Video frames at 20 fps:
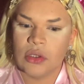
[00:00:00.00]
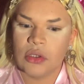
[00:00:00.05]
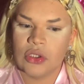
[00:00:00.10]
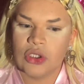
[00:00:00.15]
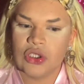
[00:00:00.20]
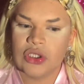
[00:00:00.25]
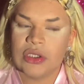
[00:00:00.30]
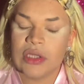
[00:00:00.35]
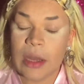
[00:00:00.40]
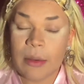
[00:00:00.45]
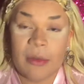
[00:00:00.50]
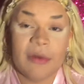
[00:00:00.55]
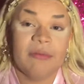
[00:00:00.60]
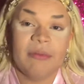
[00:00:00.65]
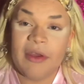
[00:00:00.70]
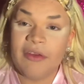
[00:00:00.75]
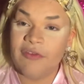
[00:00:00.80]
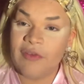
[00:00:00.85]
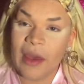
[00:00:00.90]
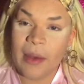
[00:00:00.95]
some of
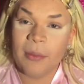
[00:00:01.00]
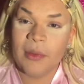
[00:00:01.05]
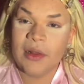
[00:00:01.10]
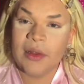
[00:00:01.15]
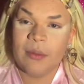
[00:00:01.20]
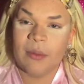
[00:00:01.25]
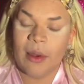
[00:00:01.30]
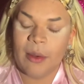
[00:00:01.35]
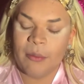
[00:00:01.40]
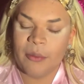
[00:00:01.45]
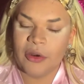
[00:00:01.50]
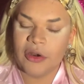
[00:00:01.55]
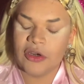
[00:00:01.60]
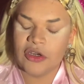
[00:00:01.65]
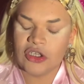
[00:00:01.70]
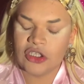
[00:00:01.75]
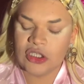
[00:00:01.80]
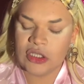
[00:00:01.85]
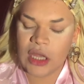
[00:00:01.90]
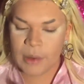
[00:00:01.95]
my family
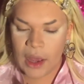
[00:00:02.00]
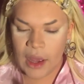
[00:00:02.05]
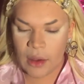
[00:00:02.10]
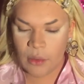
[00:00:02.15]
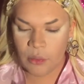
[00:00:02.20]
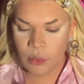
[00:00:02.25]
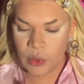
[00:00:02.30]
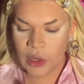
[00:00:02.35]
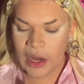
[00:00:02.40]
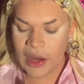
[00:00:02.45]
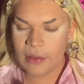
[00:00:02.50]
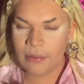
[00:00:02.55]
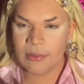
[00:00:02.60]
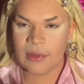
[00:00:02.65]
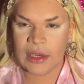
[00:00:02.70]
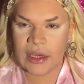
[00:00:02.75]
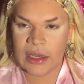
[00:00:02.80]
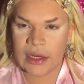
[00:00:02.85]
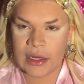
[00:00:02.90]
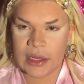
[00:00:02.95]
members. But what I
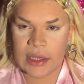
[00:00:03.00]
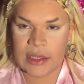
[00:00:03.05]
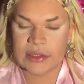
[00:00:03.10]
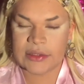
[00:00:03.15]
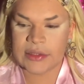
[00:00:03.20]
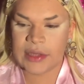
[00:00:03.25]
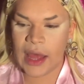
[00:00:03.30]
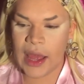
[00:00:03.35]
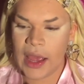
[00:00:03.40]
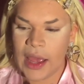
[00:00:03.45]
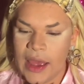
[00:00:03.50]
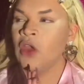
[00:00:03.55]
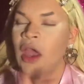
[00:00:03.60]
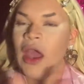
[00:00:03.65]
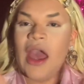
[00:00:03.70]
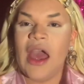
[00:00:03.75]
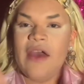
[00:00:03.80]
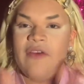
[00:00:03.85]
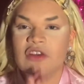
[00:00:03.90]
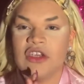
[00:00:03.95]
mean is that
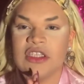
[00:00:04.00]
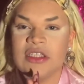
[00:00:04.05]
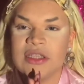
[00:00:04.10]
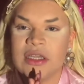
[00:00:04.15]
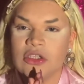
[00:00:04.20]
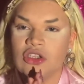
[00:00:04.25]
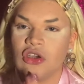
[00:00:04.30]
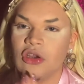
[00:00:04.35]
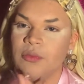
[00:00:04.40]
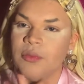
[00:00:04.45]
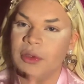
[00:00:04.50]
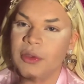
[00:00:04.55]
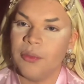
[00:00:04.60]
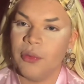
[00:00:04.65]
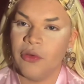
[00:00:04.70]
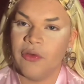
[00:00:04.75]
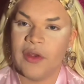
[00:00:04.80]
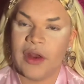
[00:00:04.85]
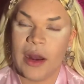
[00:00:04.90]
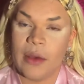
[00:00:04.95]
ever since I told
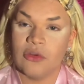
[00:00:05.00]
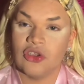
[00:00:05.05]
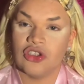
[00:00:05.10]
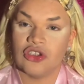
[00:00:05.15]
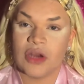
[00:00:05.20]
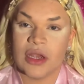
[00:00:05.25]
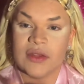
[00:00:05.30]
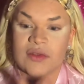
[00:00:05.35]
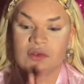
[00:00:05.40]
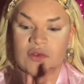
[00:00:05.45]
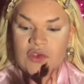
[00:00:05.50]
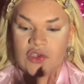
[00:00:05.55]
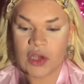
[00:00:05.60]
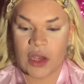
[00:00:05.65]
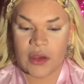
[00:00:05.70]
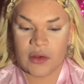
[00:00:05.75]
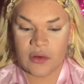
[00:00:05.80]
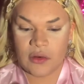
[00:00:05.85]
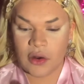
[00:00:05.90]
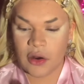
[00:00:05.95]
people that I was
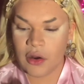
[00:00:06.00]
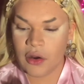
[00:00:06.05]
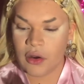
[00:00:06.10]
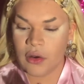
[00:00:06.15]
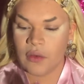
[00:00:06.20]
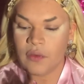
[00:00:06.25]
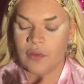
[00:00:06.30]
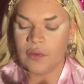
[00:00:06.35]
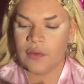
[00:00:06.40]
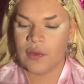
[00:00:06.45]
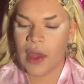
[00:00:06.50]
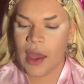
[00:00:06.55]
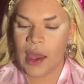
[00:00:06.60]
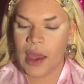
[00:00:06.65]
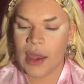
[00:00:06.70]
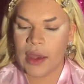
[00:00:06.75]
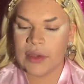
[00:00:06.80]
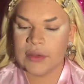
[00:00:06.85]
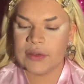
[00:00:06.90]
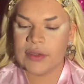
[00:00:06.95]
transgender,
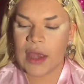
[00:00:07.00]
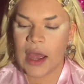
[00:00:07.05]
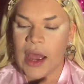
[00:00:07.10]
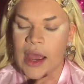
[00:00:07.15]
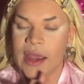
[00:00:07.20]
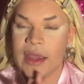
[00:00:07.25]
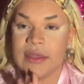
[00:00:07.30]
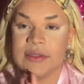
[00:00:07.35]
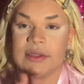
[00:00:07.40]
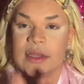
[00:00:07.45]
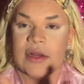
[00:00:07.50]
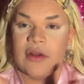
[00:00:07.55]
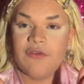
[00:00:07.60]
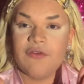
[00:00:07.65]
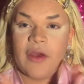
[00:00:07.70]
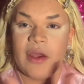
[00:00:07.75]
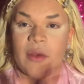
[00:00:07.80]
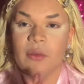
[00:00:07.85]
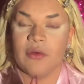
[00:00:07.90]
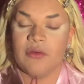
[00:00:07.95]
that I
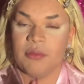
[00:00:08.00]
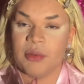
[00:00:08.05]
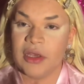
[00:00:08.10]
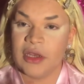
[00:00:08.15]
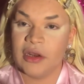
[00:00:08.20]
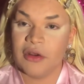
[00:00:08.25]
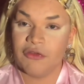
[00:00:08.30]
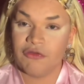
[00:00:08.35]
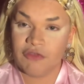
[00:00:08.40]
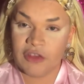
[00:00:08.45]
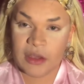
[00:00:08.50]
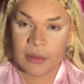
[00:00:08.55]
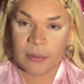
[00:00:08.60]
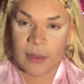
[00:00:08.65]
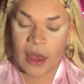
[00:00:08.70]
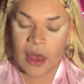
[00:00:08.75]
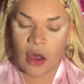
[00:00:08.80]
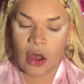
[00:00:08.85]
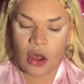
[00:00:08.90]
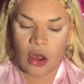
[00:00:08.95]
identify with being a
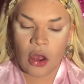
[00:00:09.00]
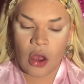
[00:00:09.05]
female,